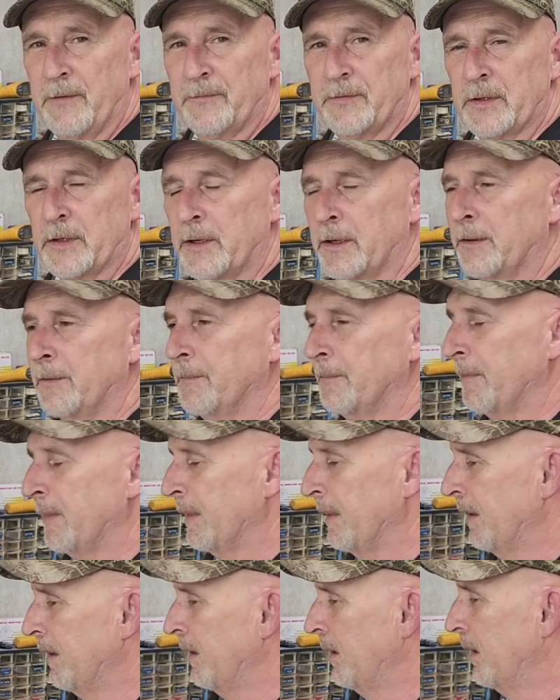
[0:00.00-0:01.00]
muffler.
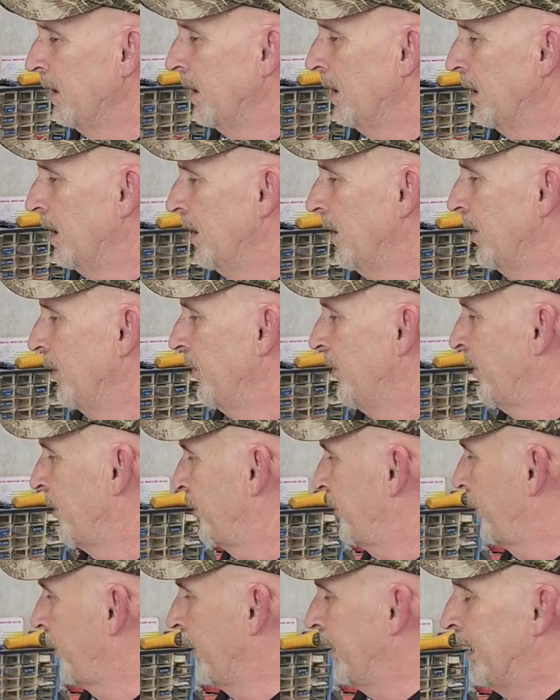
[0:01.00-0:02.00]

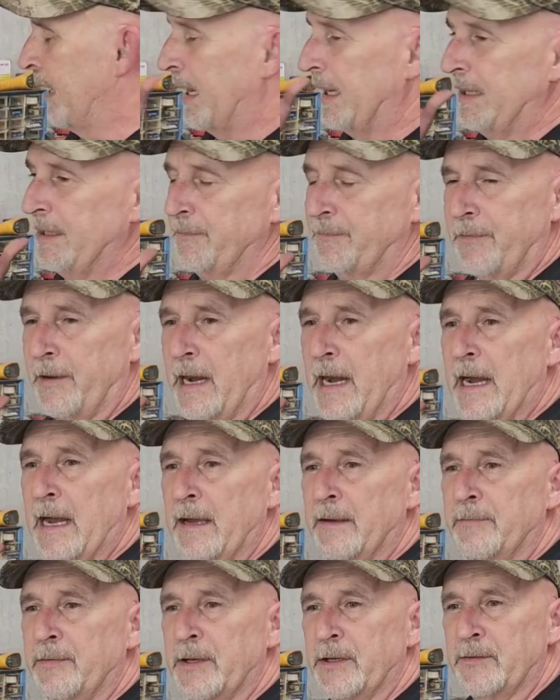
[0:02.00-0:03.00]
The
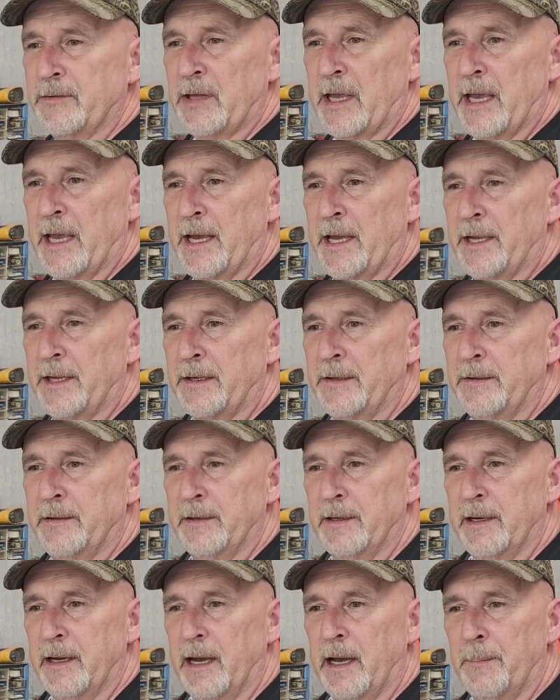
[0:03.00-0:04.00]
395 has had
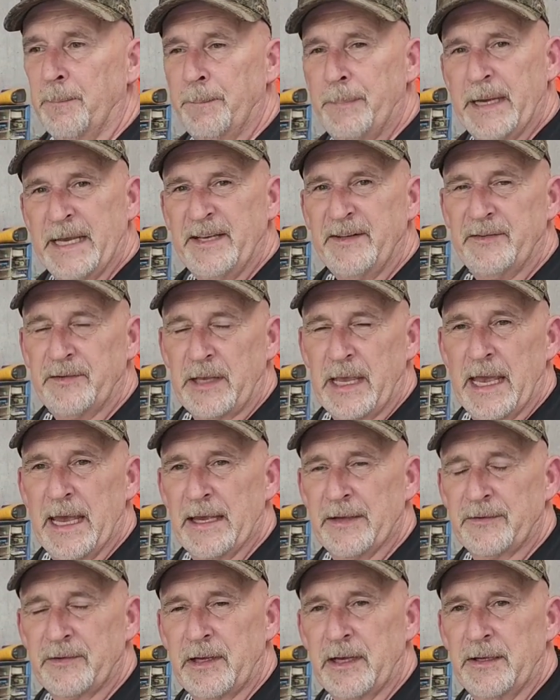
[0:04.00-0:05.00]
a base
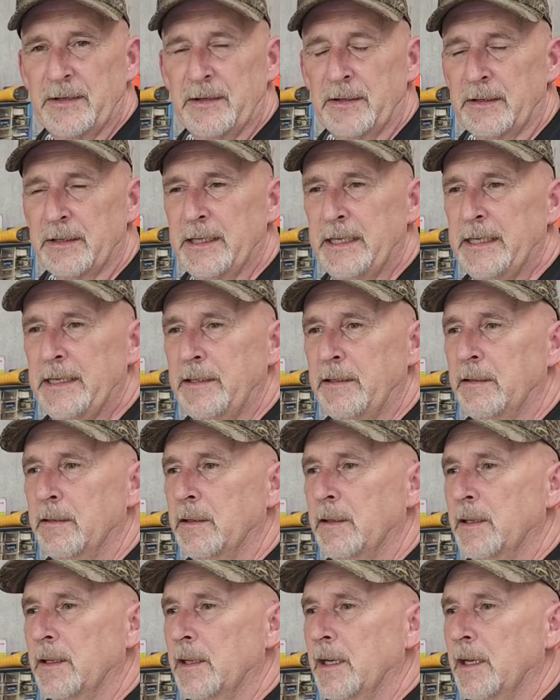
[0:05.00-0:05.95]
gasket delete